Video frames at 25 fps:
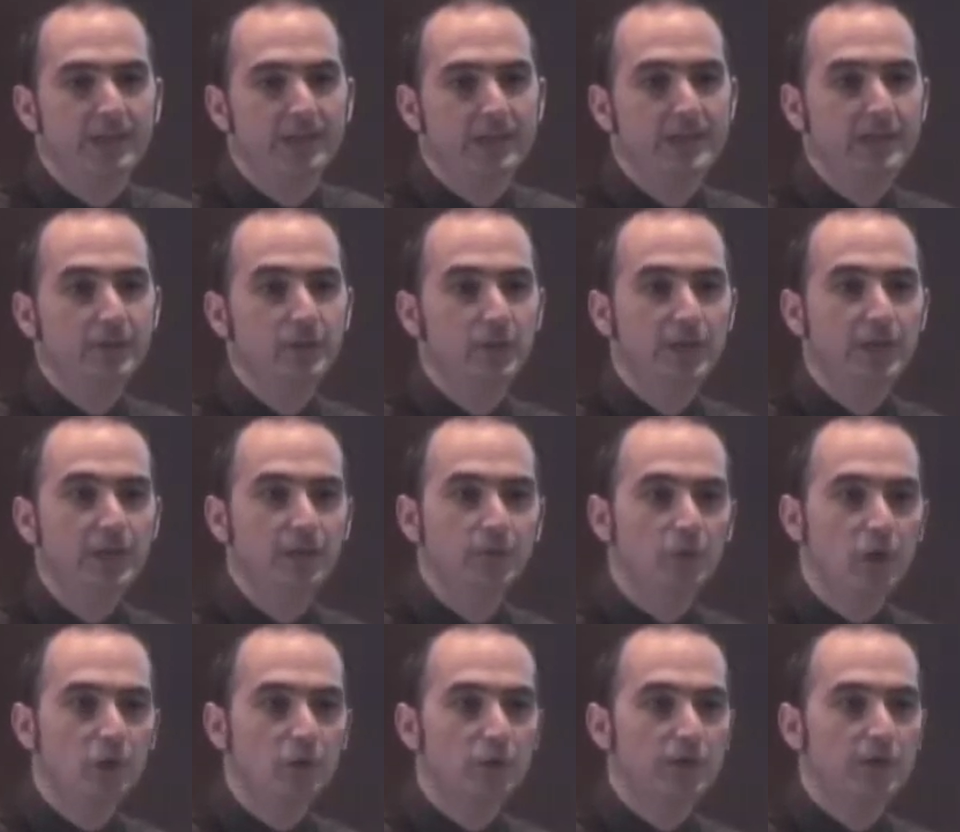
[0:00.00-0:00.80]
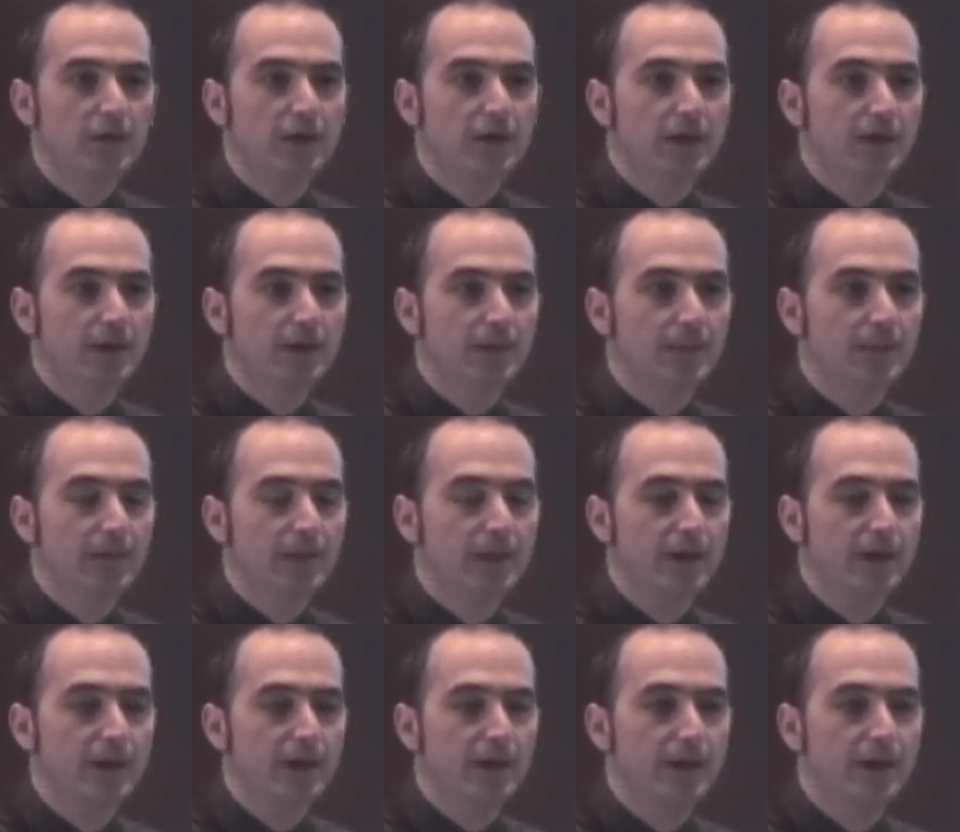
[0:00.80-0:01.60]
he, he wrote uh,
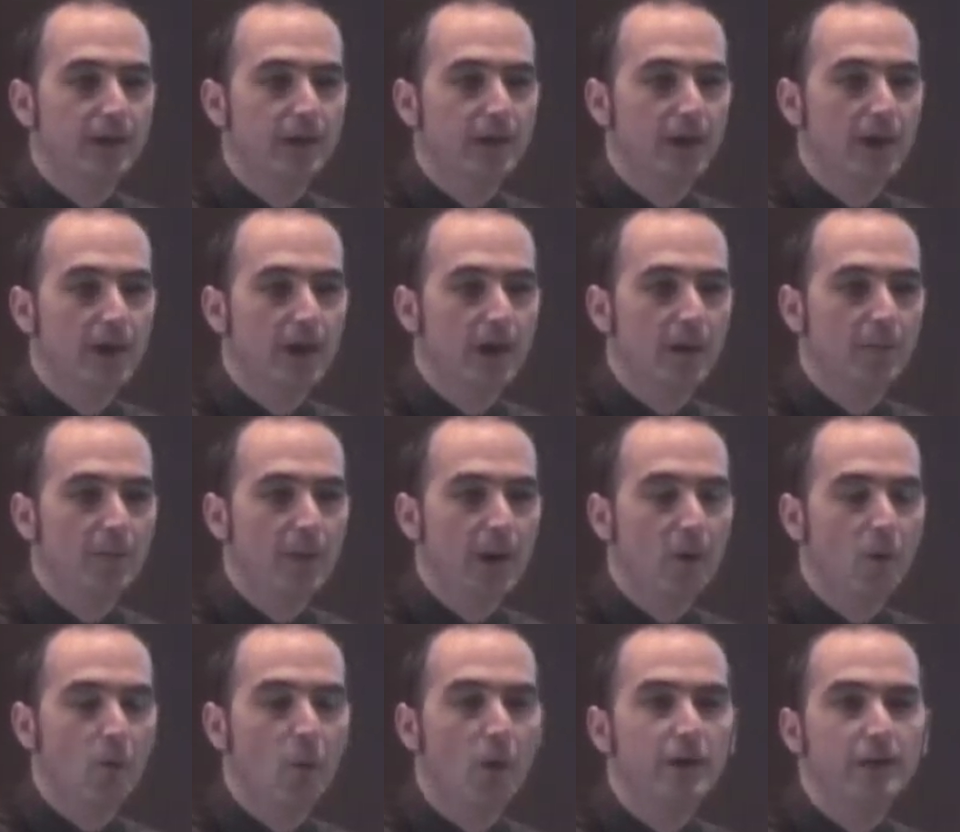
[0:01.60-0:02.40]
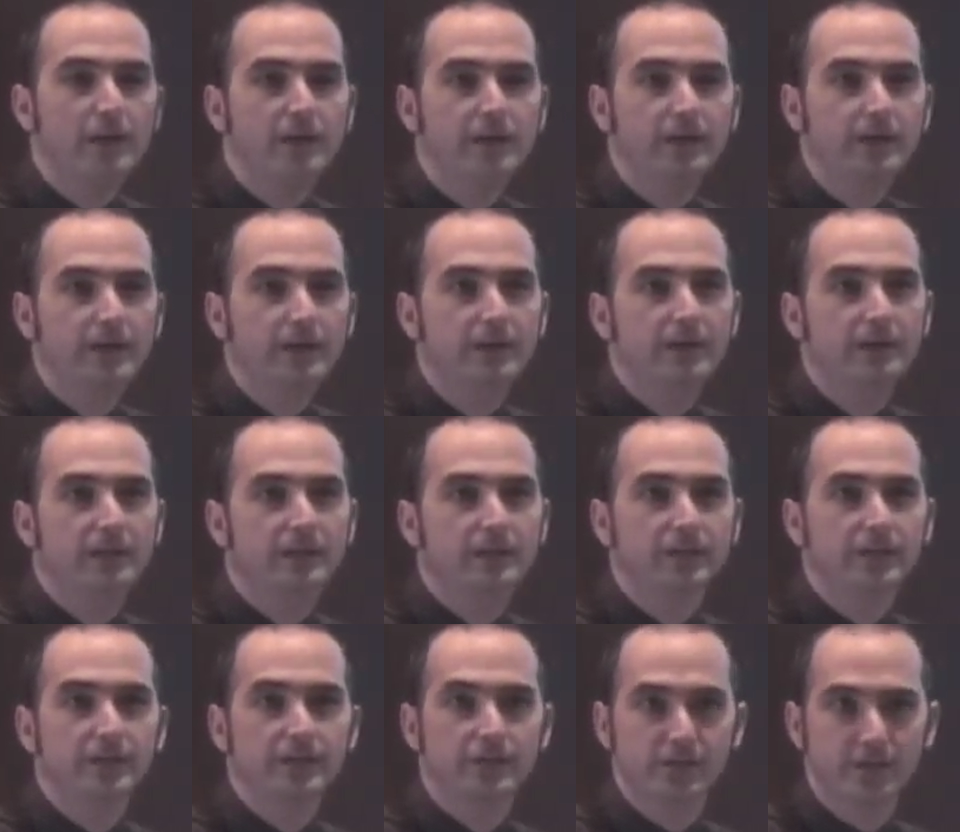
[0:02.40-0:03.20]
about what he
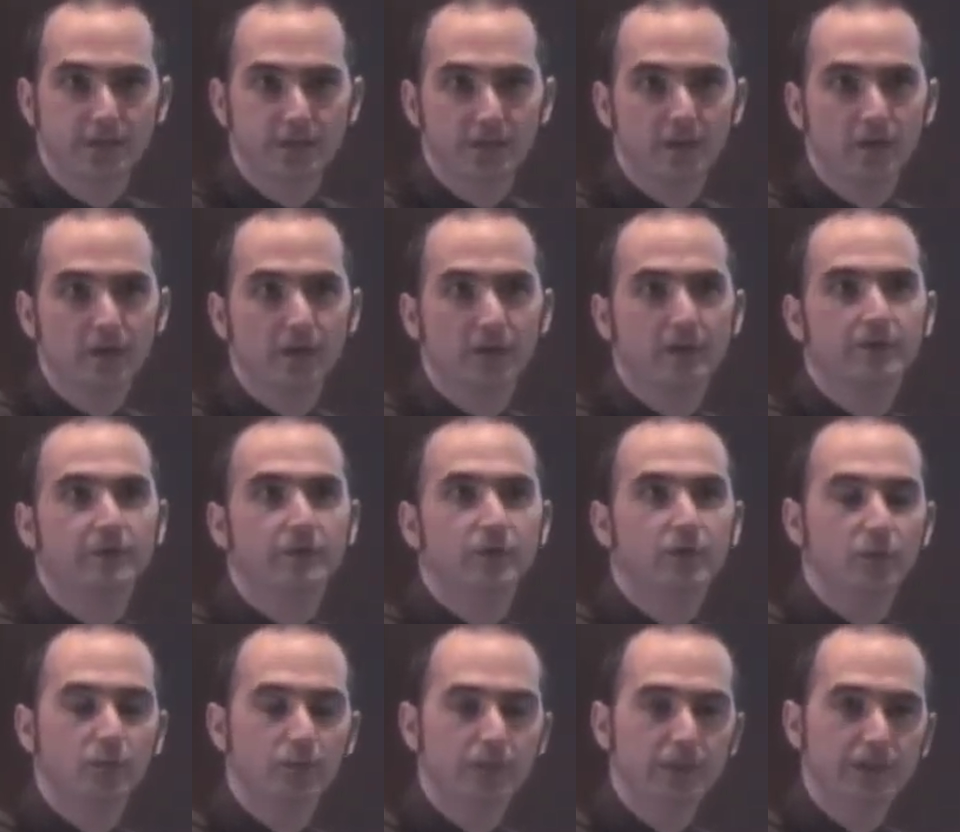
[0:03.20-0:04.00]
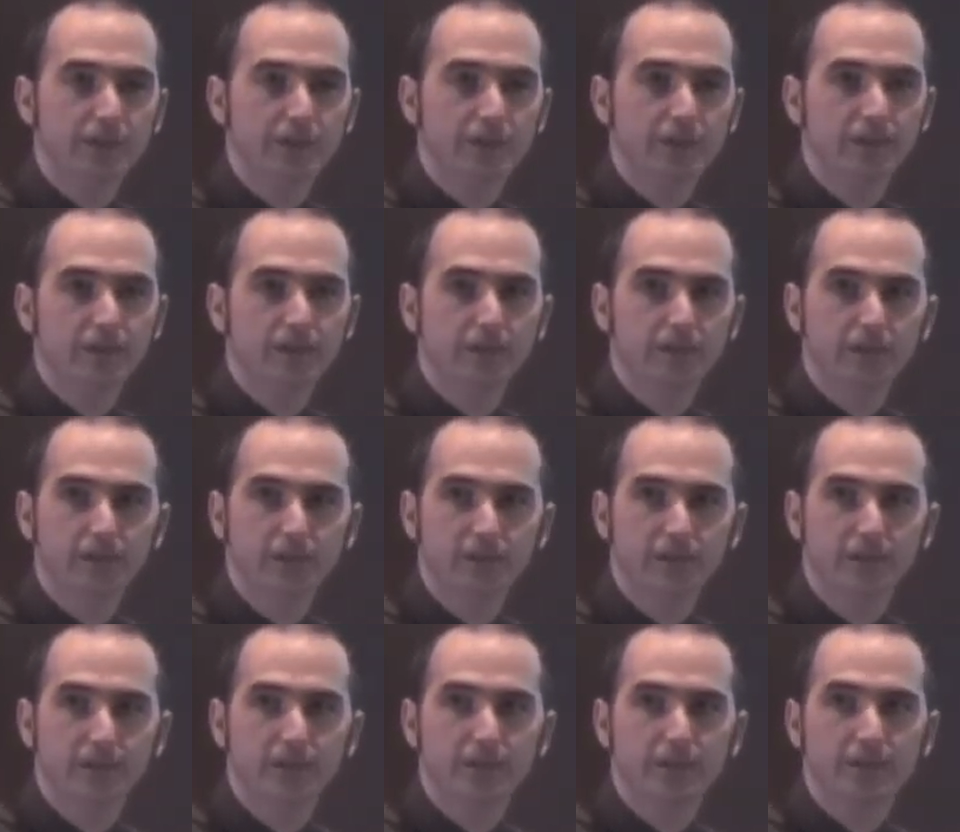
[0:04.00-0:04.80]
considered to be
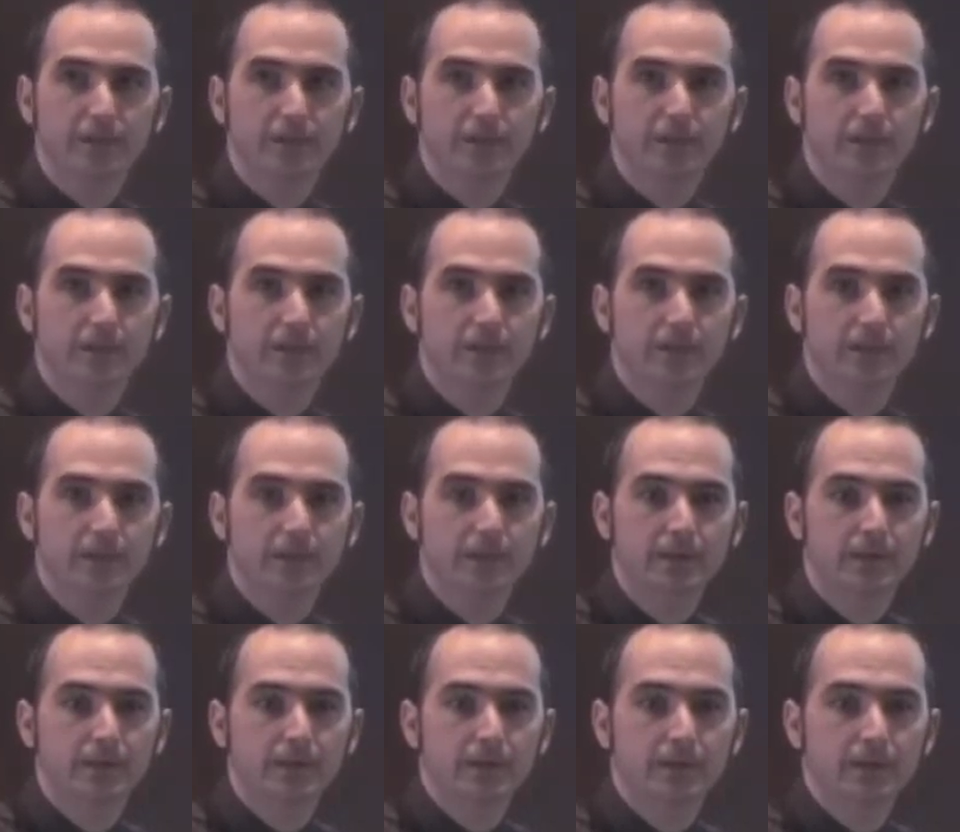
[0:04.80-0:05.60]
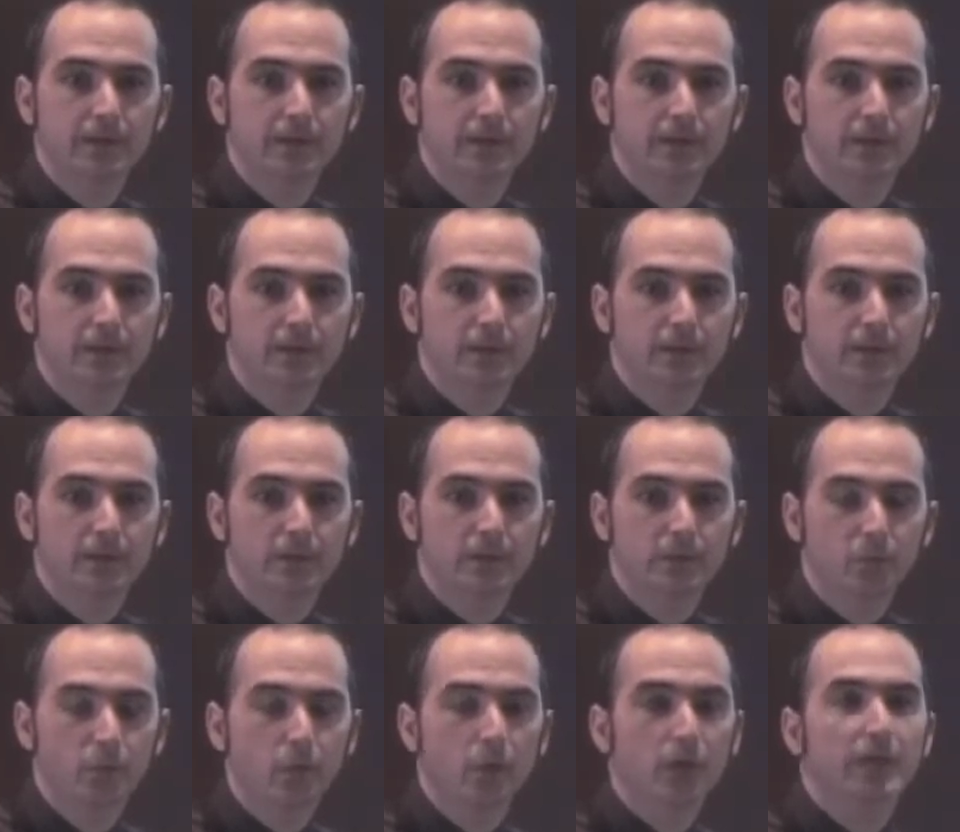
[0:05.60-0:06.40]
the
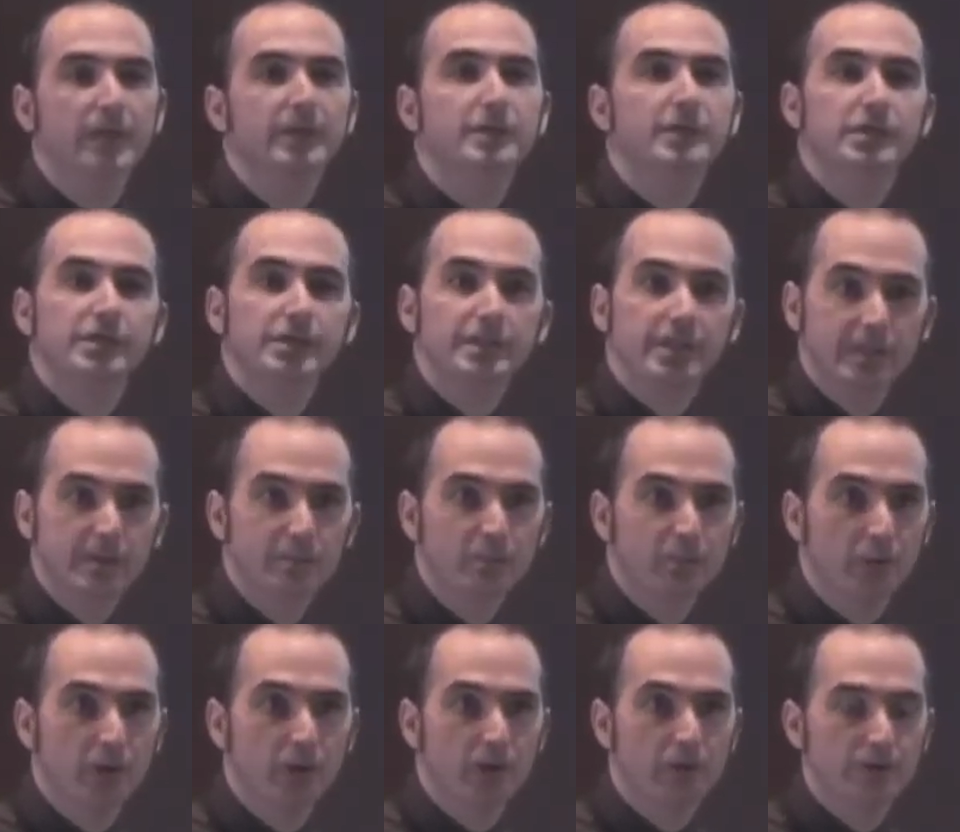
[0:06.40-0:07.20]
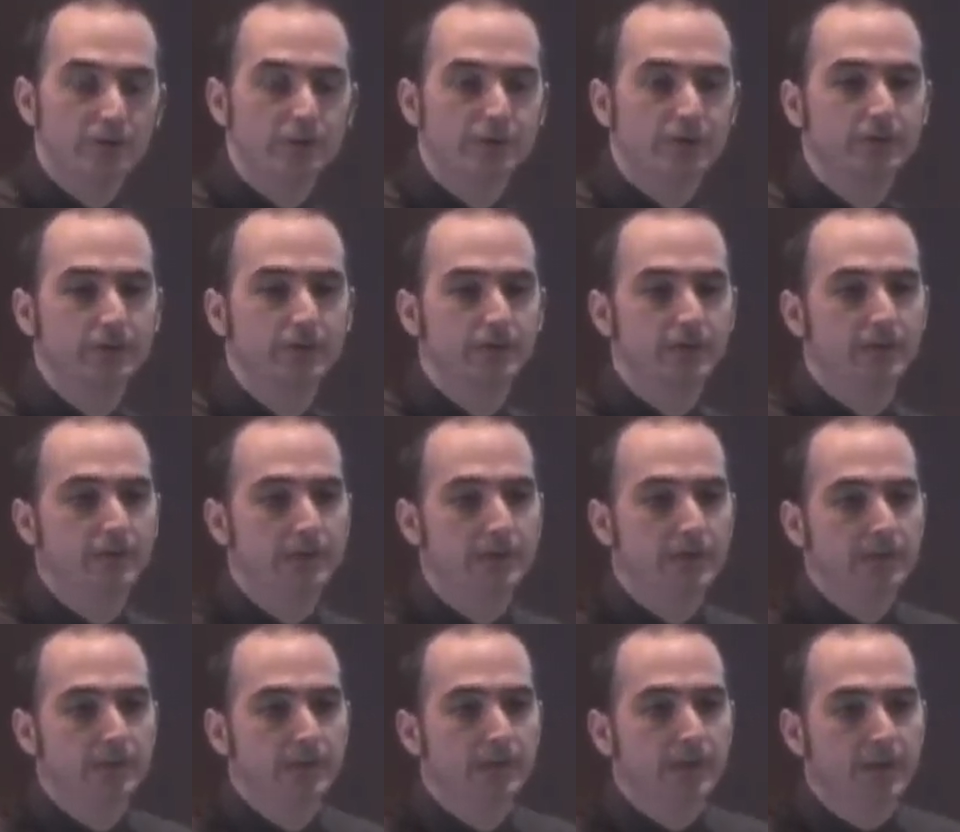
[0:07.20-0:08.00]
religious impulse.
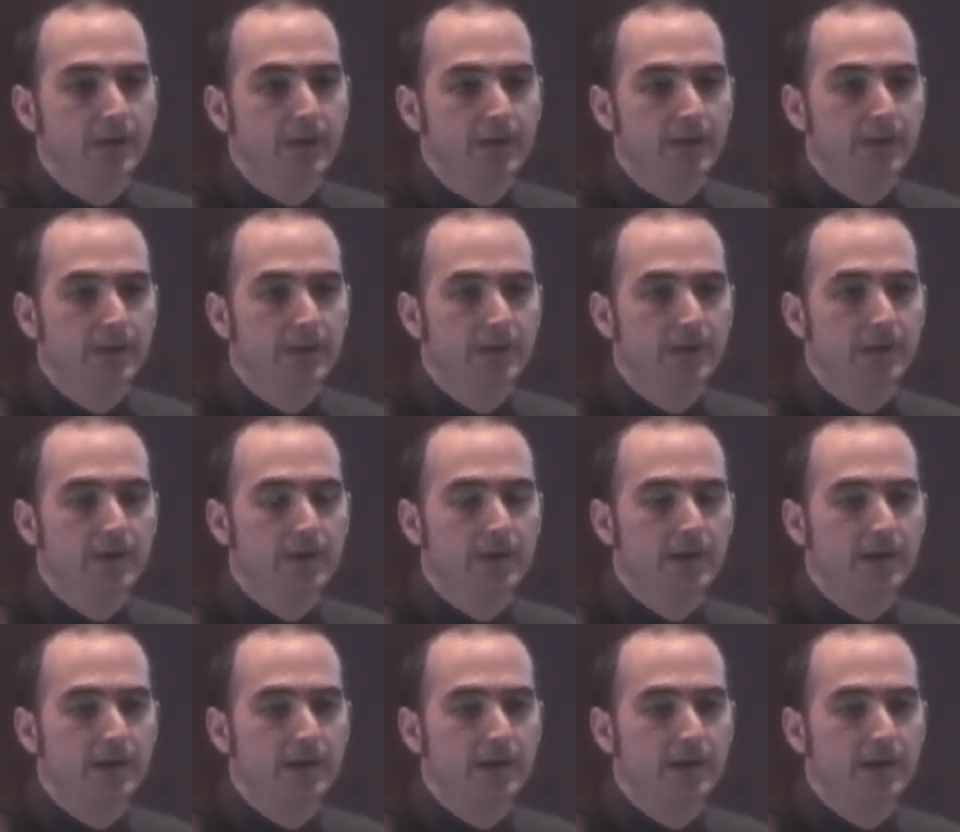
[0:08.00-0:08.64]
Uh,